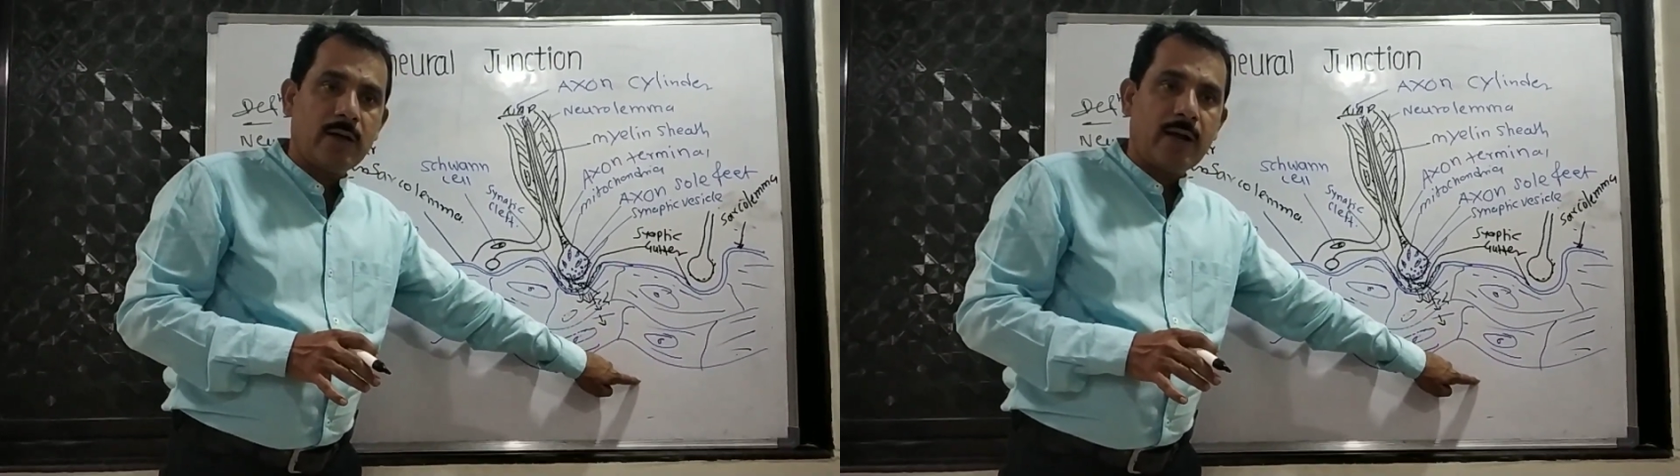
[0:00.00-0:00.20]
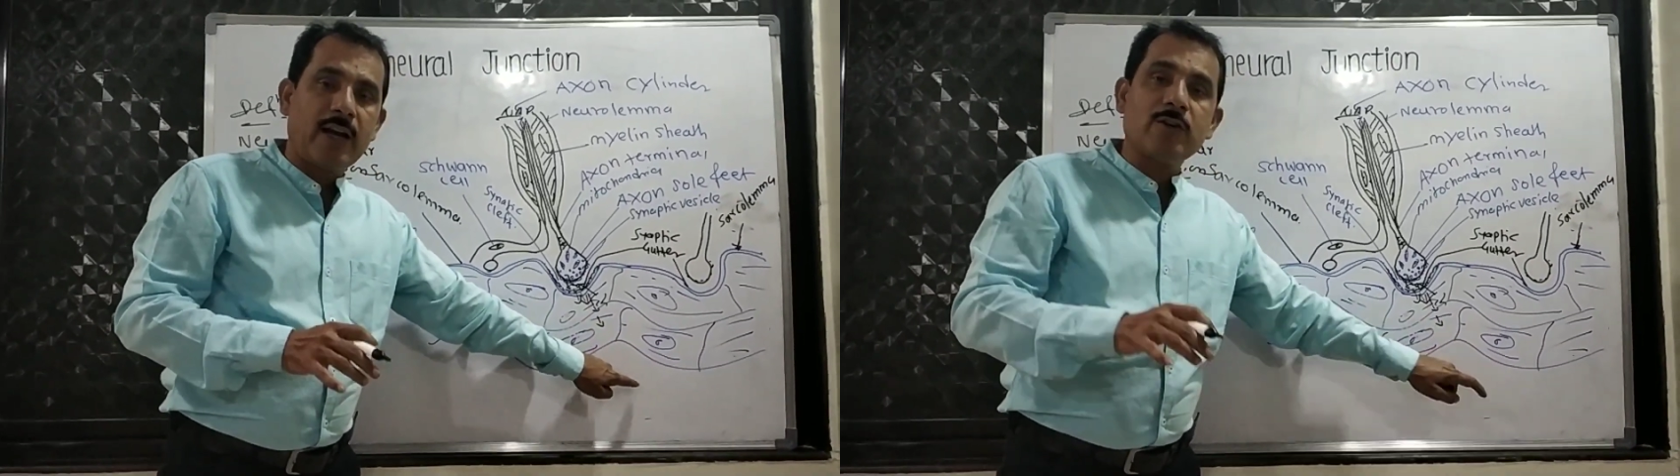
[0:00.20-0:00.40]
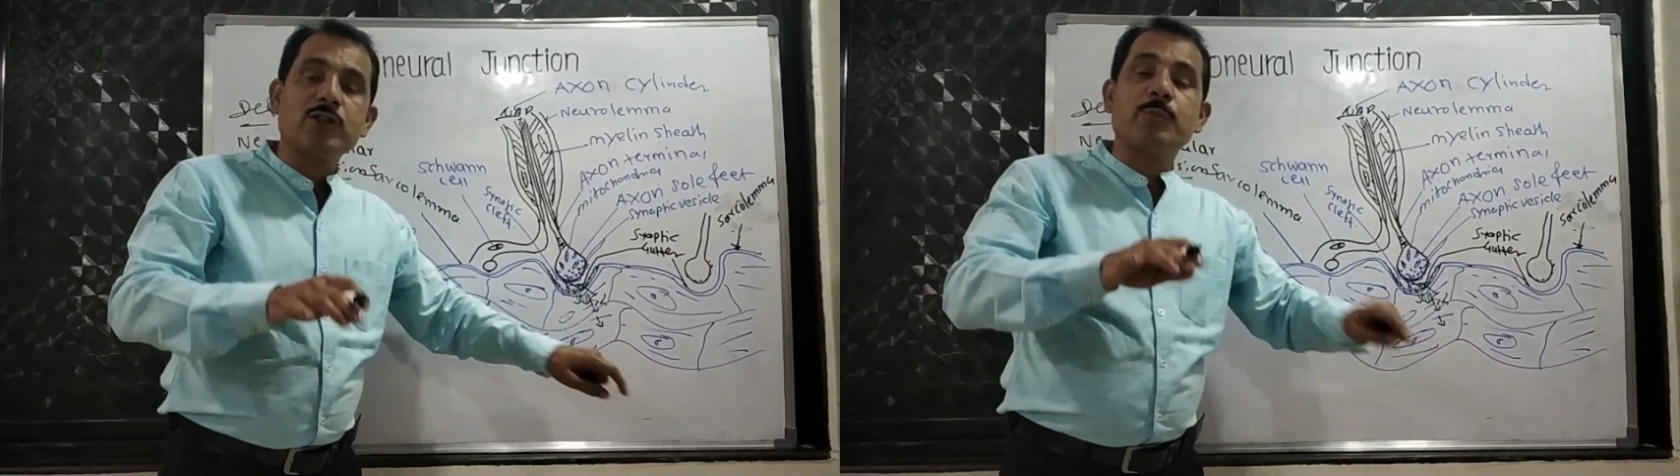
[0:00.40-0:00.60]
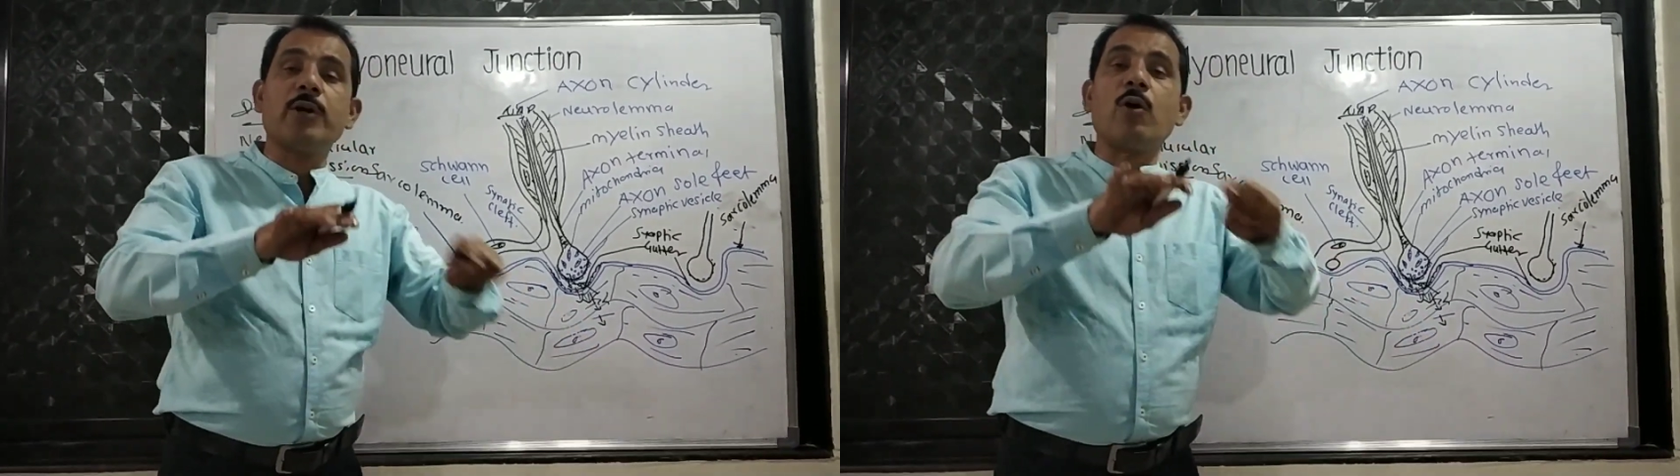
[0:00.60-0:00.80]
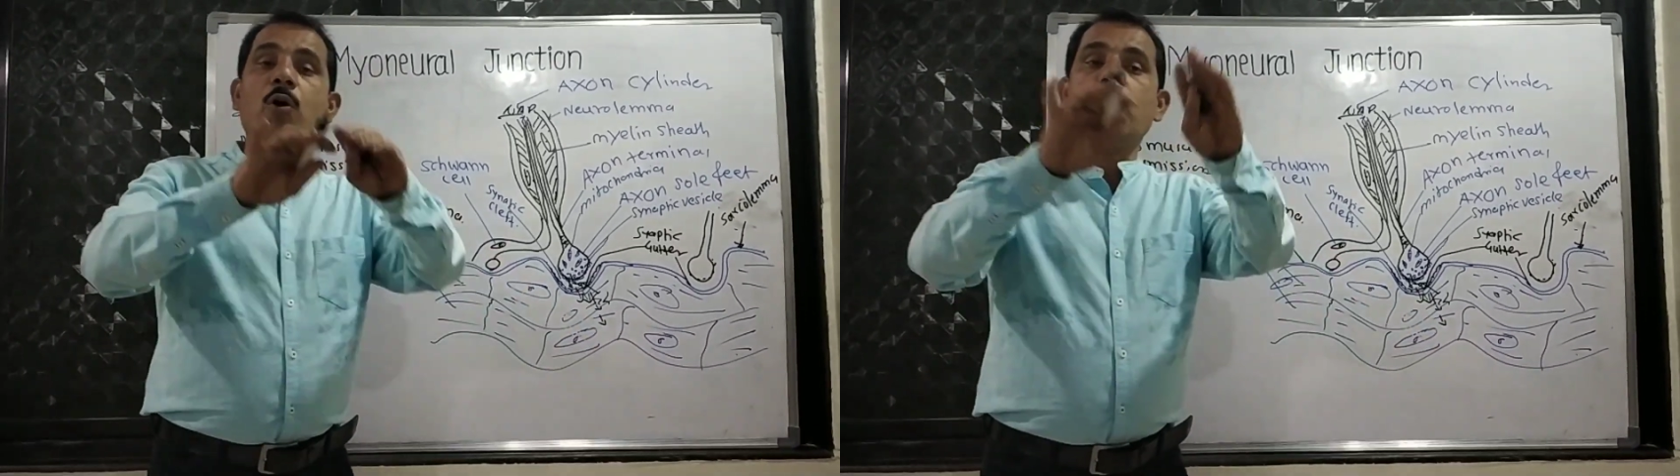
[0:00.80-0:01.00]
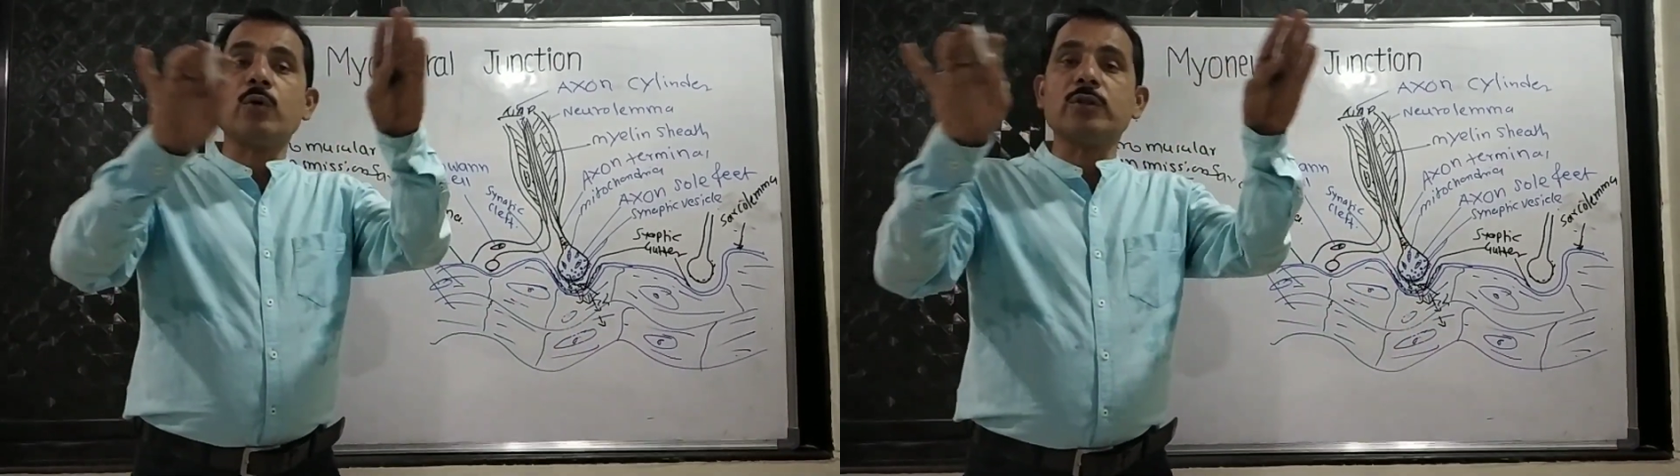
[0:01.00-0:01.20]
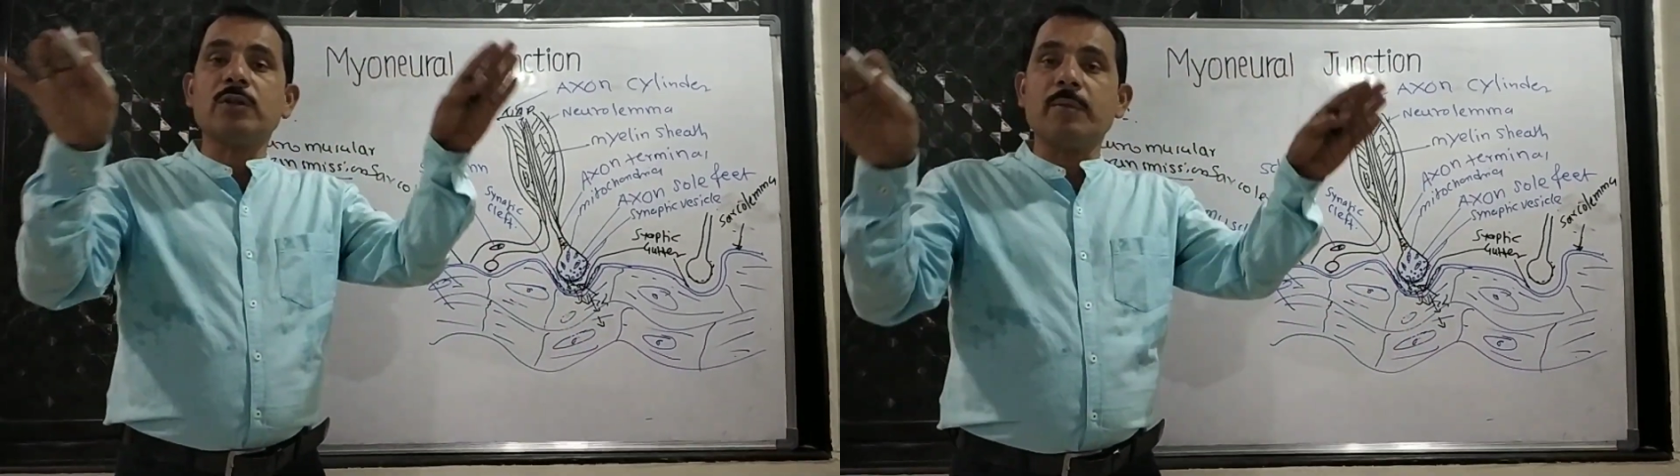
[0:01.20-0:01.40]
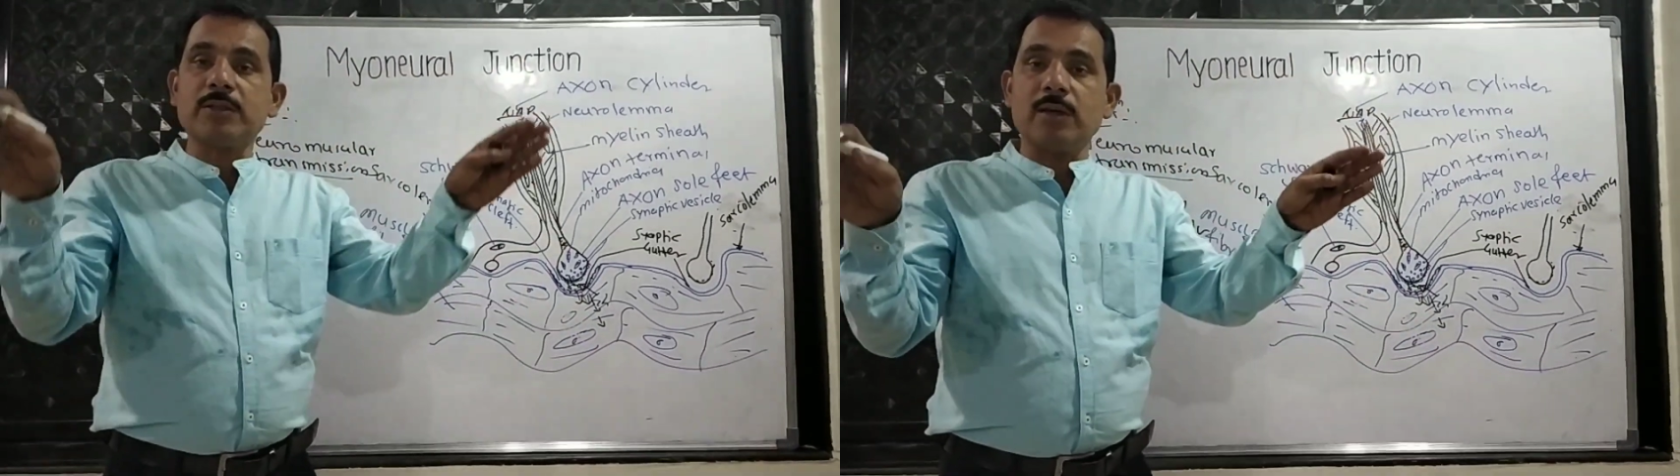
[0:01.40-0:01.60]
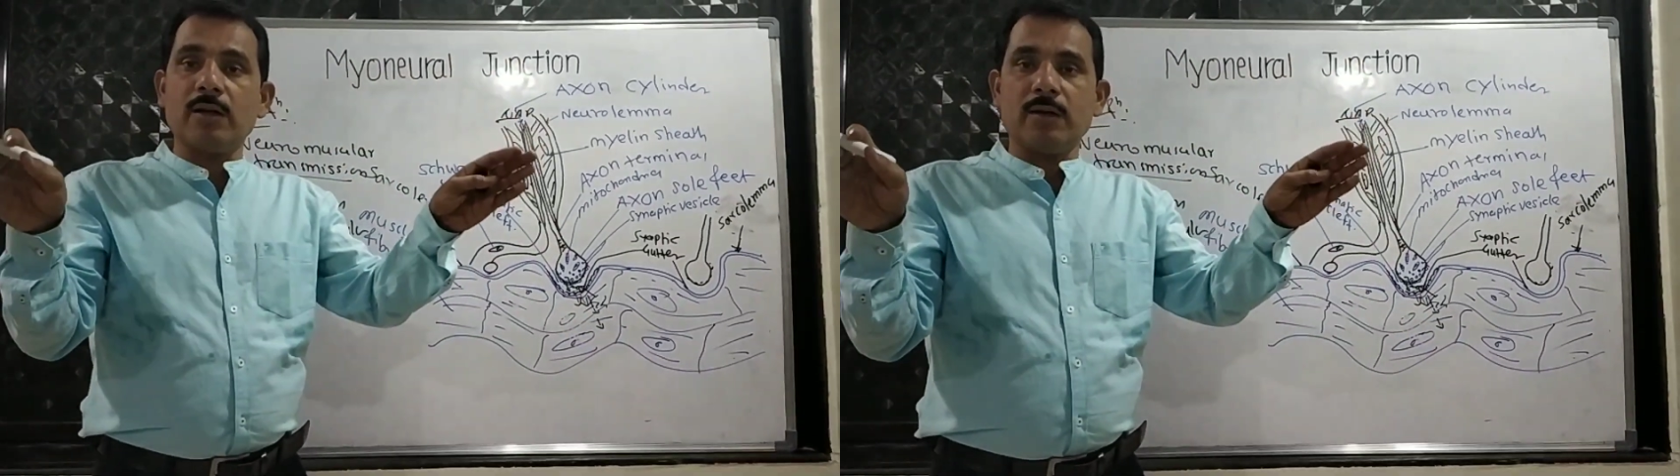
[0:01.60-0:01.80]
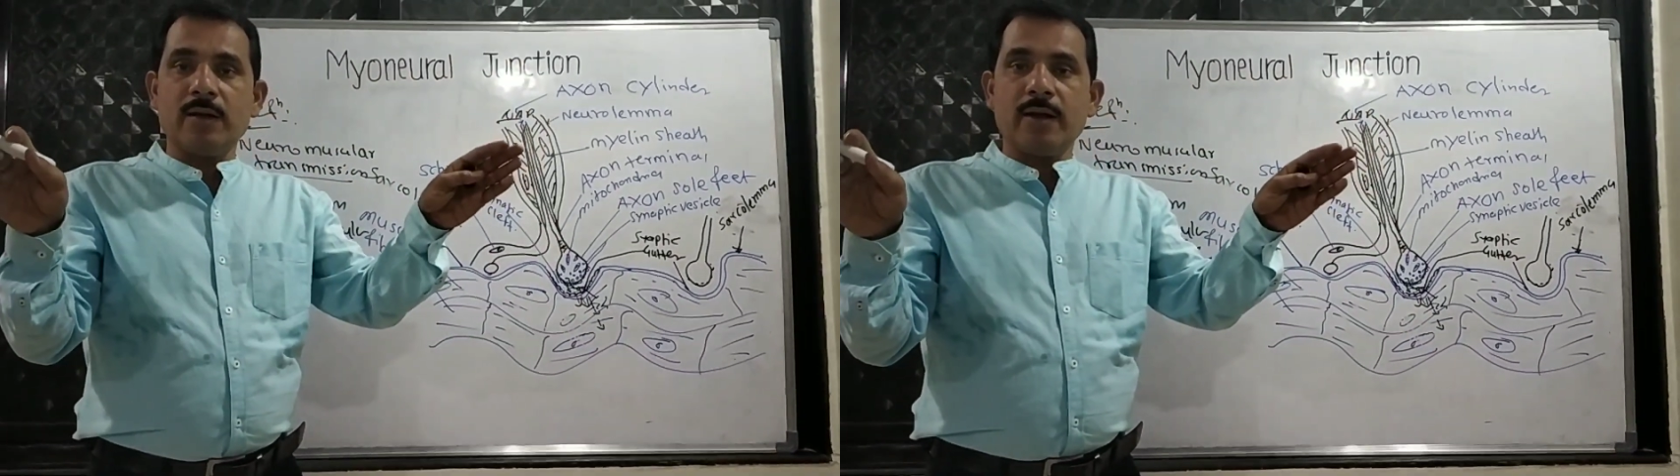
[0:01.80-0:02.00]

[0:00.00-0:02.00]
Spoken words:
and it spread all over the muscle,